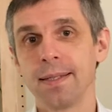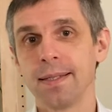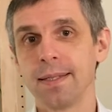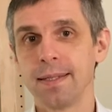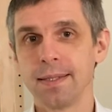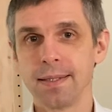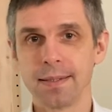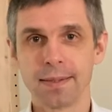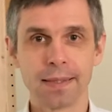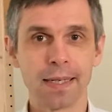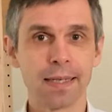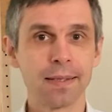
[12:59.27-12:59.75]

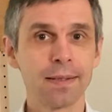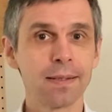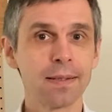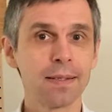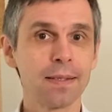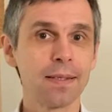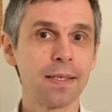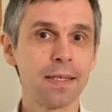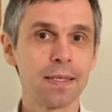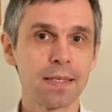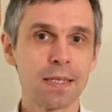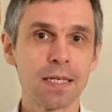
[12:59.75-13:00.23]

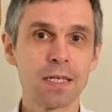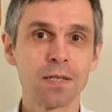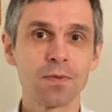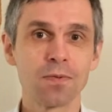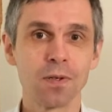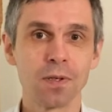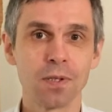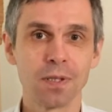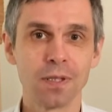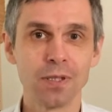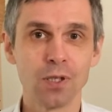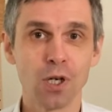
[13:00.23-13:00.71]
Again, this is
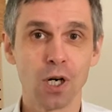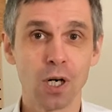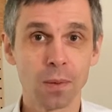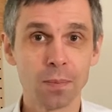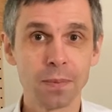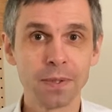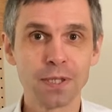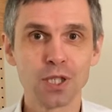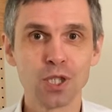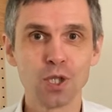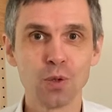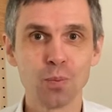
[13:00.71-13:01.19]
for the
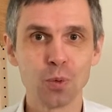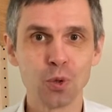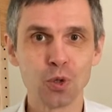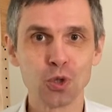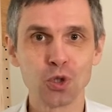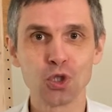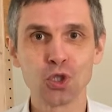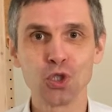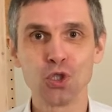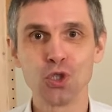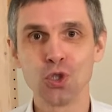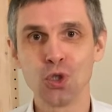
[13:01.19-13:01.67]
orbital
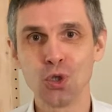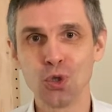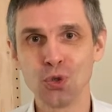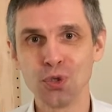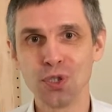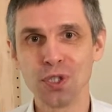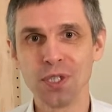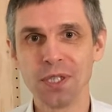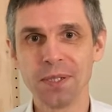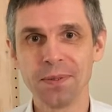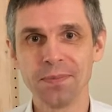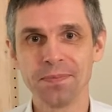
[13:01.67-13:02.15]
motion
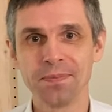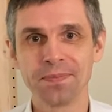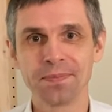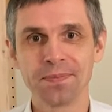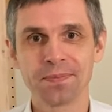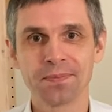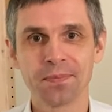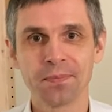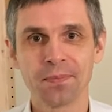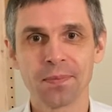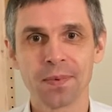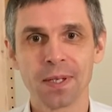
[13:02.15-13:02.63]
only.
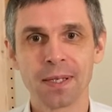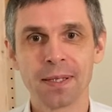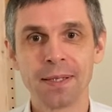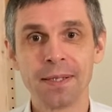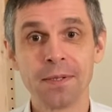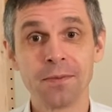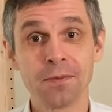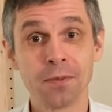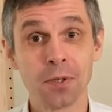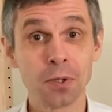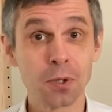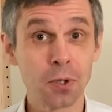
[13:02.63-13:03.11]

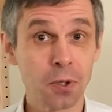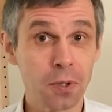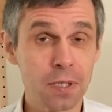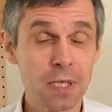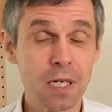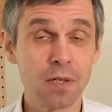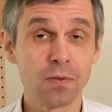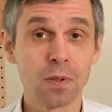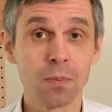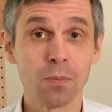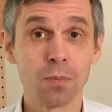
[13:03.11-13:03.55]
Photons have a